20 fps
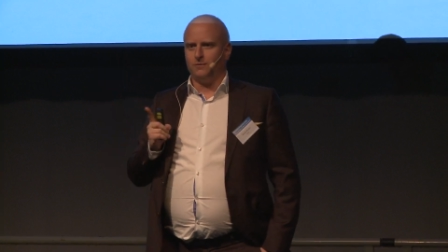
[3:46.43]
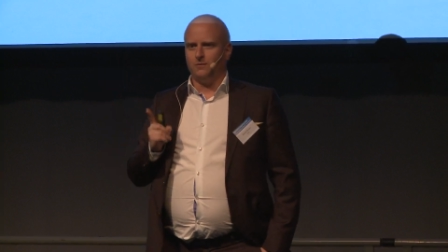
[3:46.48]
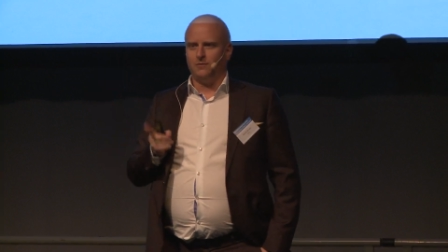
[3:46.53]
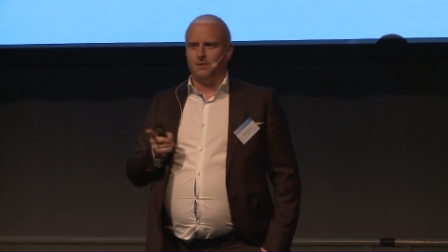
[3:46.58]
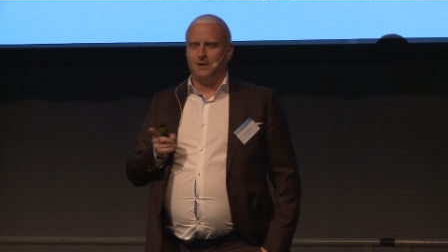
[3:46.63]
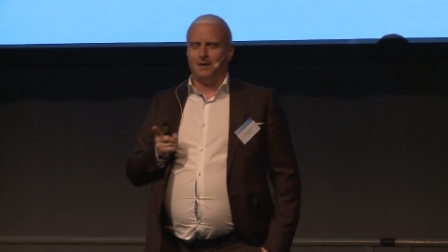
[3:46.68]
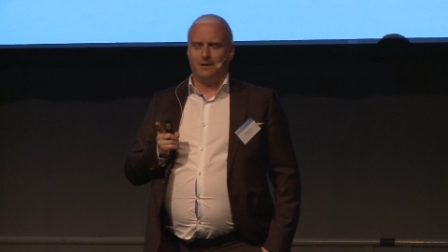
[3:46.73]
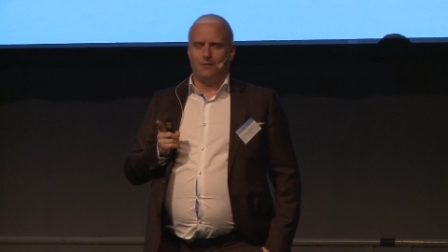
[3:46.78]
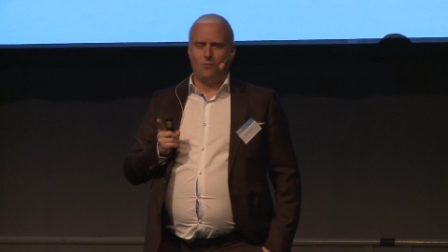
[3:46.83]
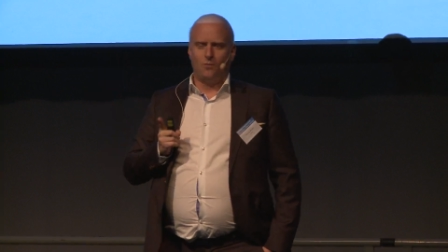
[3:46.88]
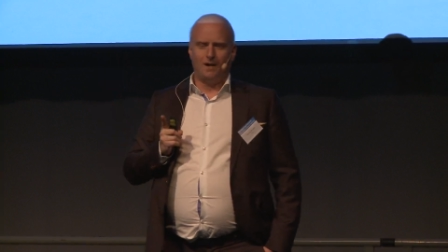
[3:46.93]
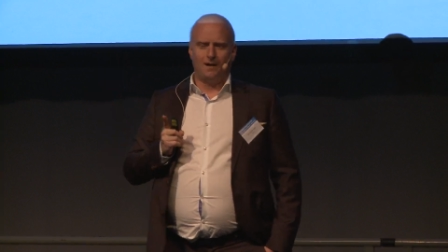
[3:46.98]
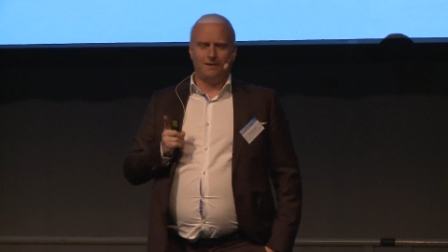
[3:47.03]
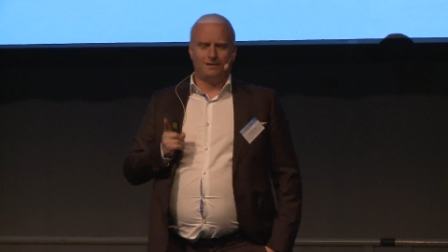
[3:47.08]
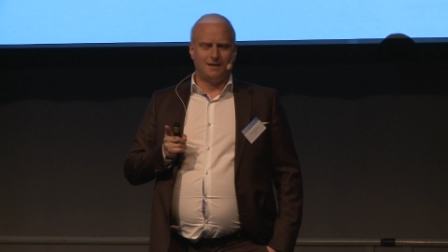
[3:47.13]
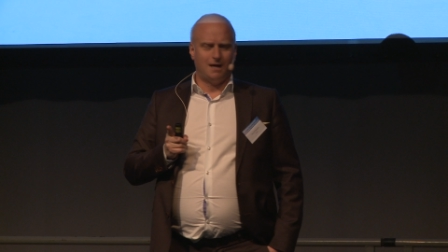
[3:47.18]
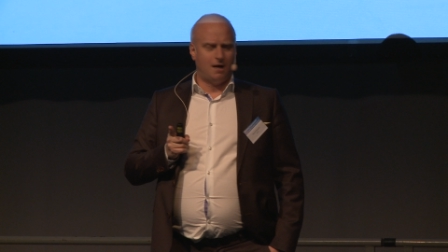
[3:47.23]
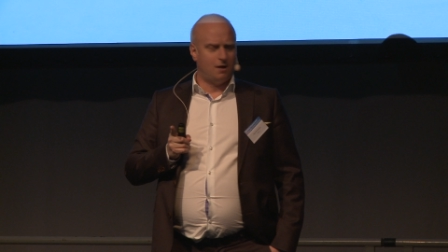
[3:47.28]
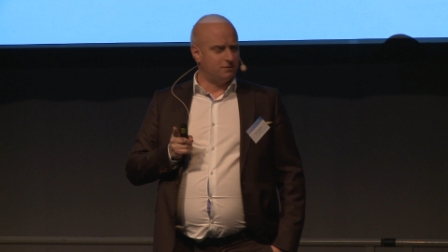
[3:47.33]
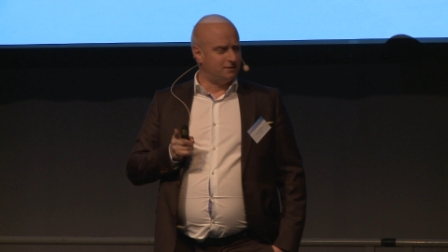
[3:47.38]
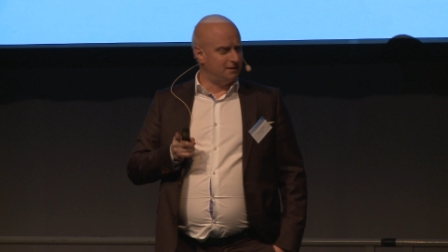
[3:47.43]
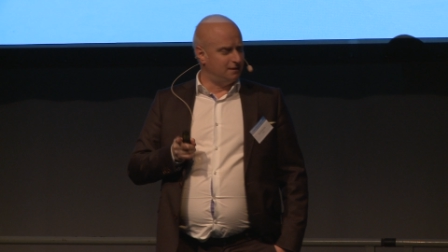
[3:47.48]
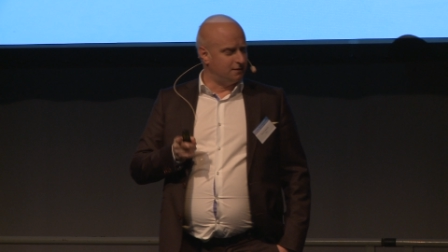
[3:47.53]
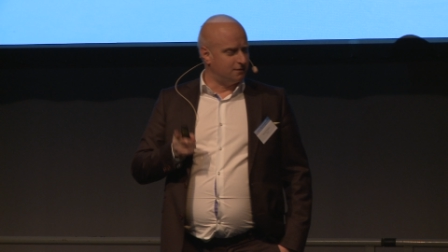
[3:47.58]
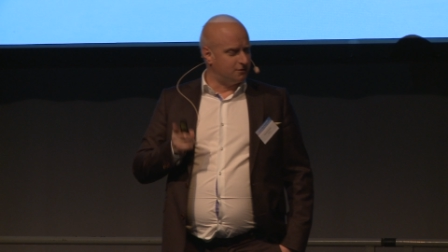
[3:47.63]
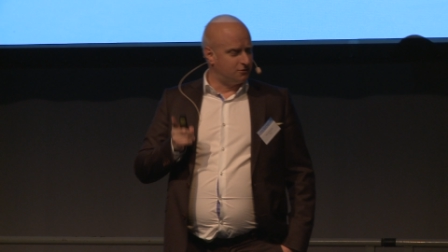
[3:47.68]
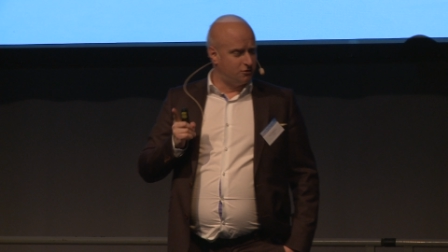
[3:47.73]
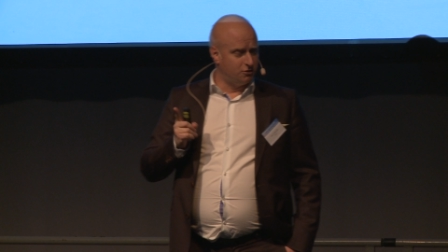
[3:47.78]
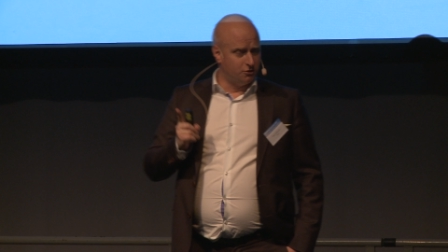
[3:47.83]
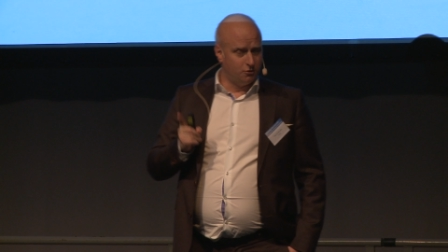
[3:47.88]

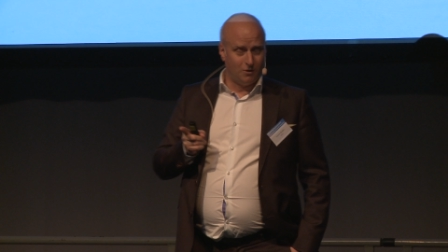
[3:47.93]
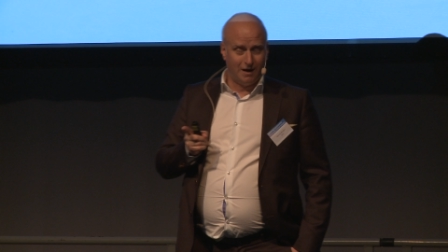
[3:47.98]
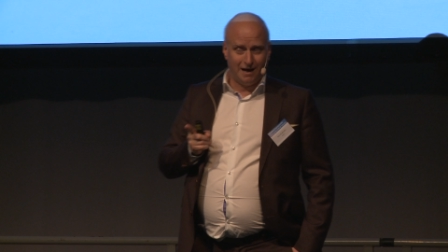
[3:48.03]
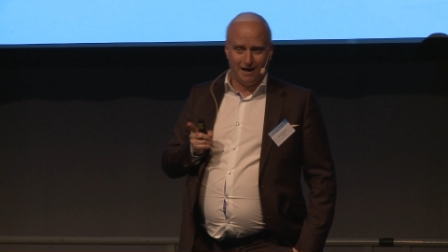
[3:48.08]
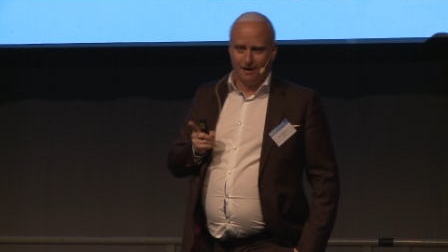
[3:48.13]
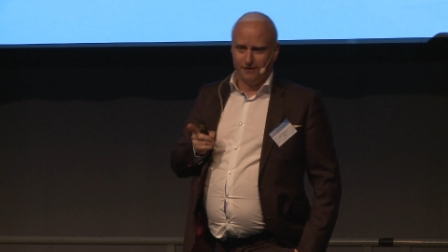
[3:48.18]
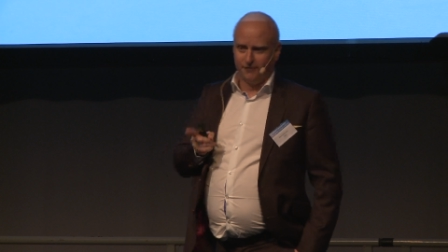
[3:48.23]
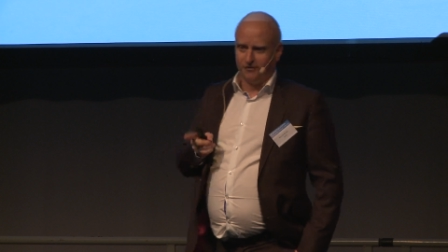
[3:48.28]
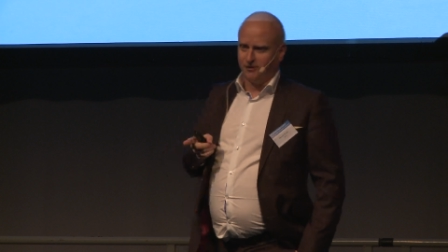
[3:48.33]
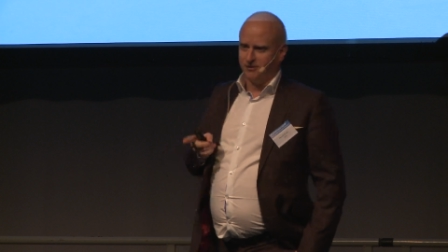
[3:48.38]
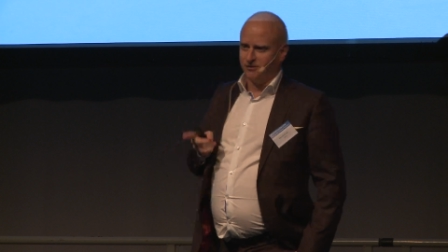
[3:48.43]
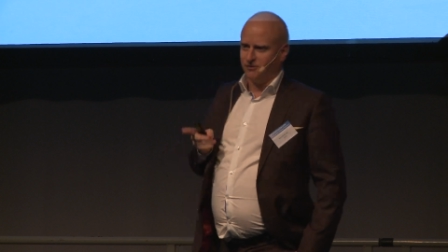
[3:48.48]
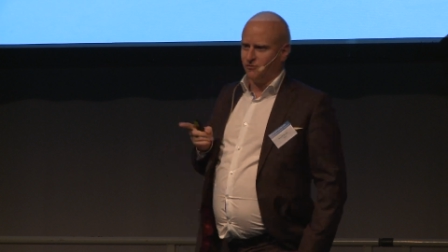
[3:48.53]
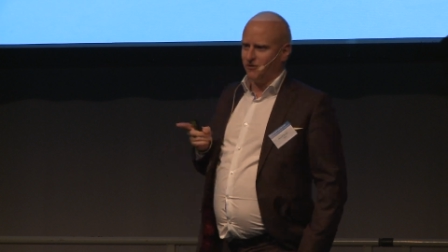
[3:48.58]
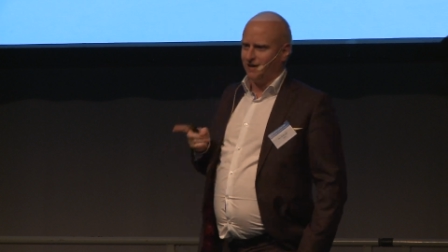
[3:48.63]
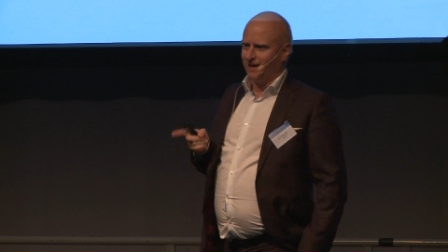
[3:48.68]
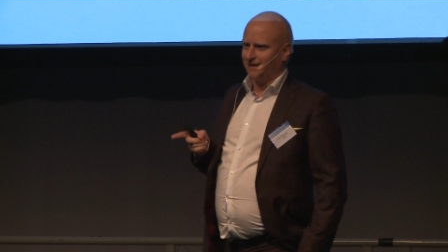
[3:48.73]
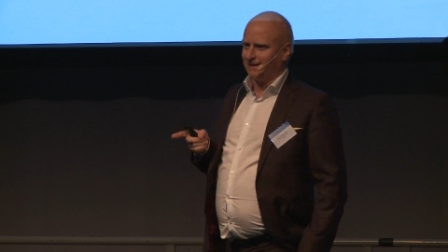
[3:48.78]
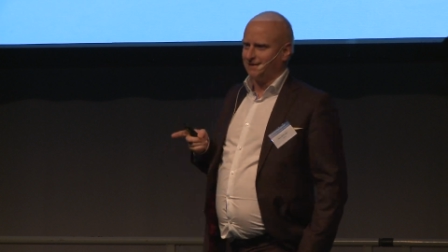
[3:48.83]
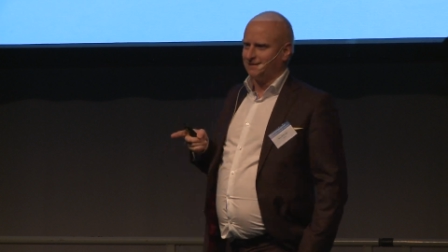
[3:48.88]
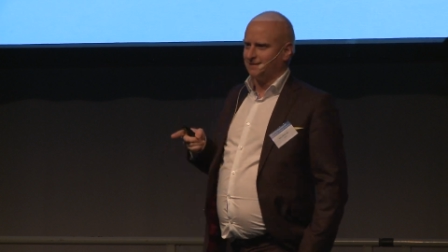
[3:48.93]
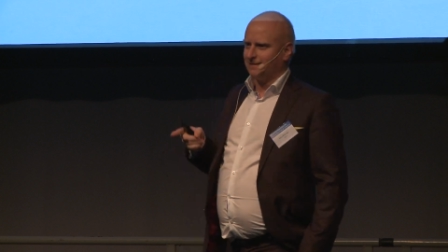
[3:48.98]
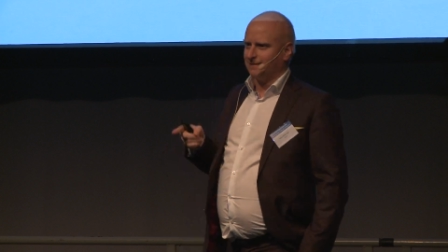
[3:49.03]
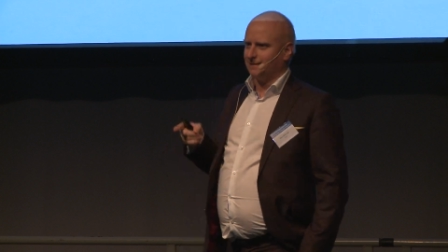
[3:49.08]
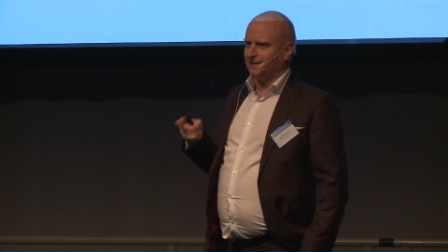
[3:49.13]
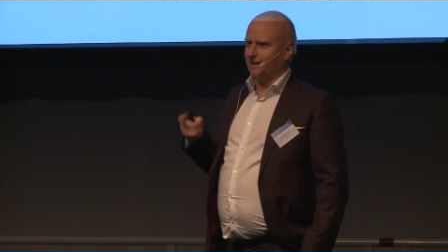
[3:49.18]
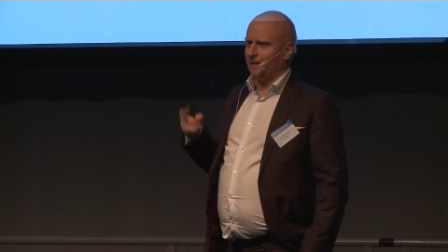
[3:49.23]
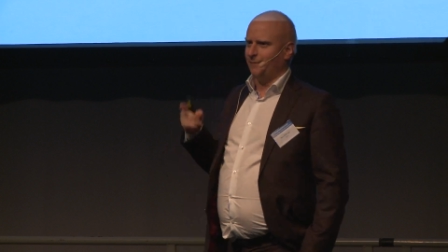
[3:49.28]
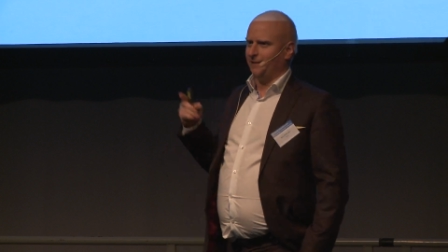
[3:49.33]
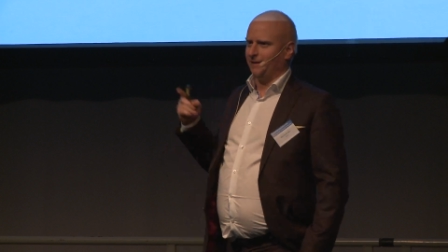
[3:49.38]
1,200 trucks
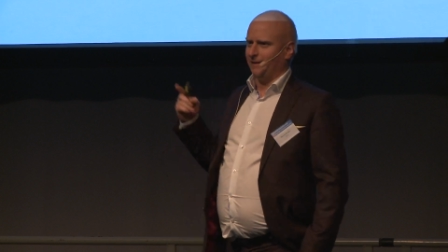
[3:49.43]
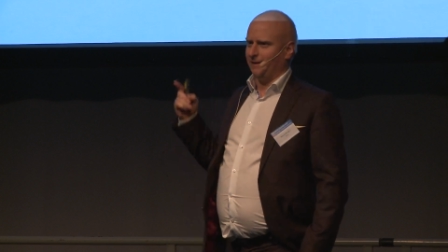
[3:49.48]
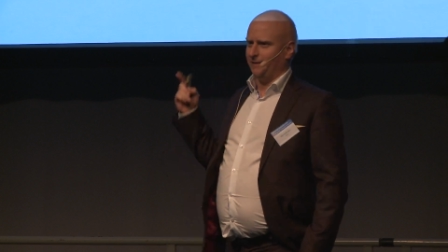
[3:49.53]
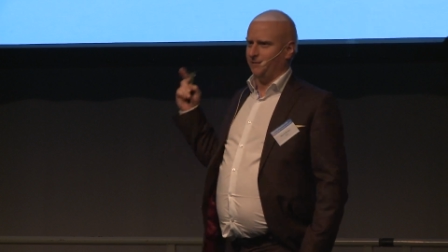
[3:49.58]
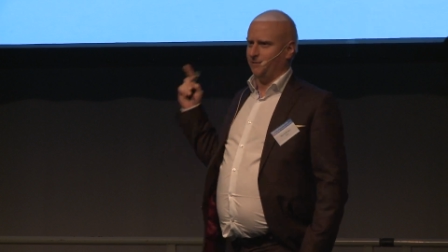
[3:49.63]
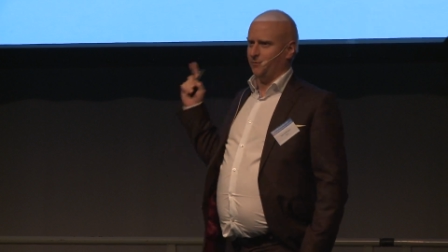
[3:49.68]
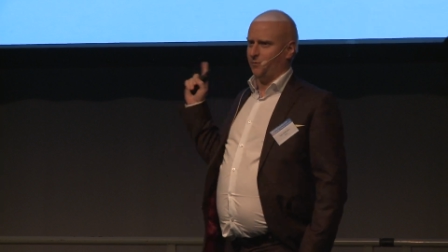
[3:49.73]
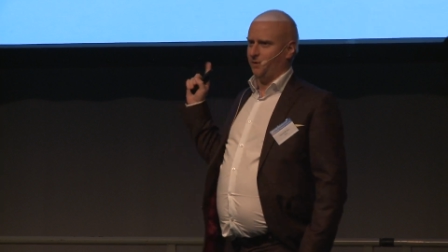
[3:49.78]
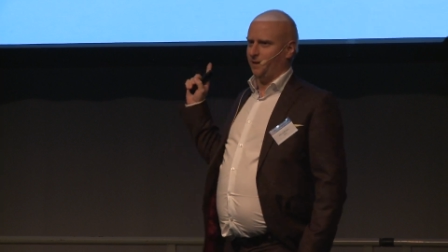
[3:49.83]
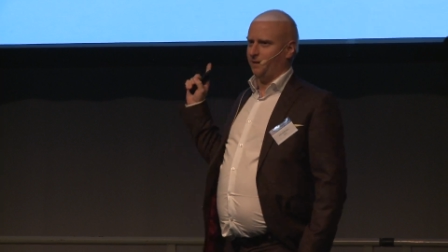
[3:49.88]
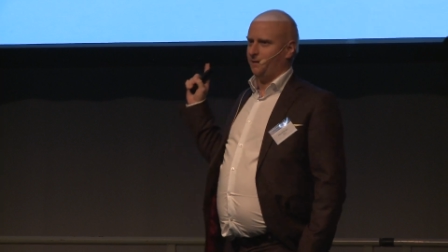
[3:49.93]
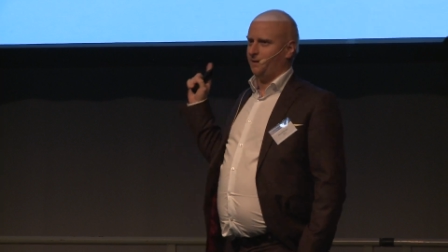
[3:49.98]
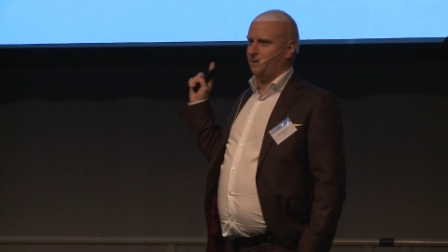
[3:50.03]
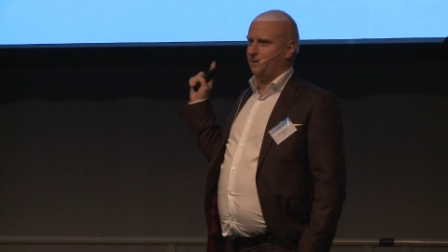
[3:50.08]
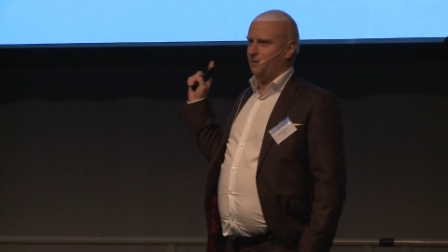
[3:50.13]
coming in with